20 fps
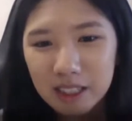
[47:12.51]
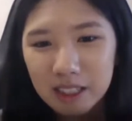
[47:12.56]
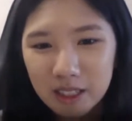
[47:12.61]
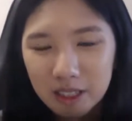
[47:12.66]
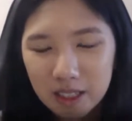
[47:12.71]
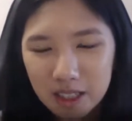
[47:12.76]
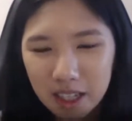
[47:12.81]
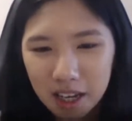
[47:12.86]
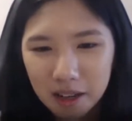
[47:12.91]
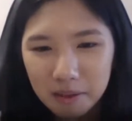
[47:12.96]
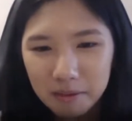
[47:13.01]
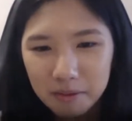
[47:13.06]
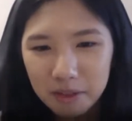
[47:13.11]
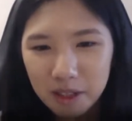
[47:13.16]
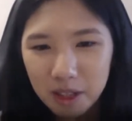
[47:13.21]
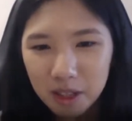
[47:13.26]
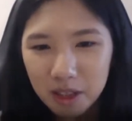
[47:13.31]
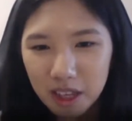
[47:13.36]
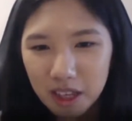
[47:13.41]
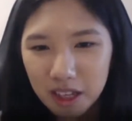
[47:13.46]
to them. Do
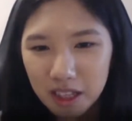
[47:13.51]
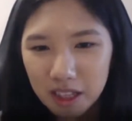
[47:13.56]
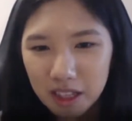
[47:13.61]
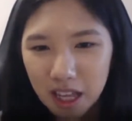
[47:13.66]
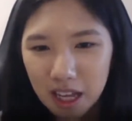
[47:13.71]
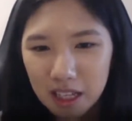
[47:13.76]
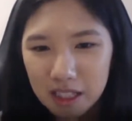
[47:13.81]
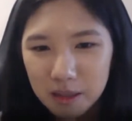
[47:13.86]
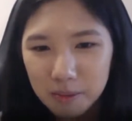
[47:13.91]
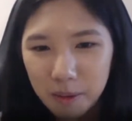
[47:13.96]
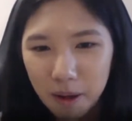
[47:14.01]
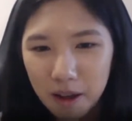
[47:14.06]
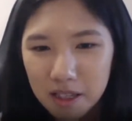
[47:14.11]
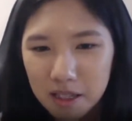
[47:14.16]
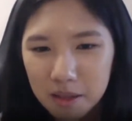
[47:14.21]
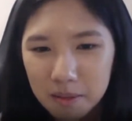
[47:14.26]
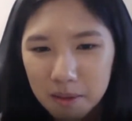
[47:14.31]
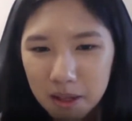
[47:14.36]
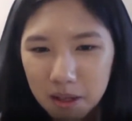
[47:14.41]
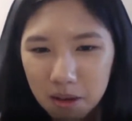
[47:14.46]
you think that's
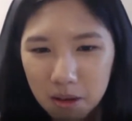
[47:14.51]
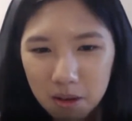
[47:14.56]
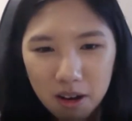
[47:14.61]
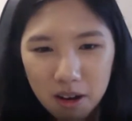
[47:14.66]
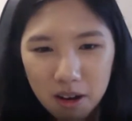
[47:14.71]
possible,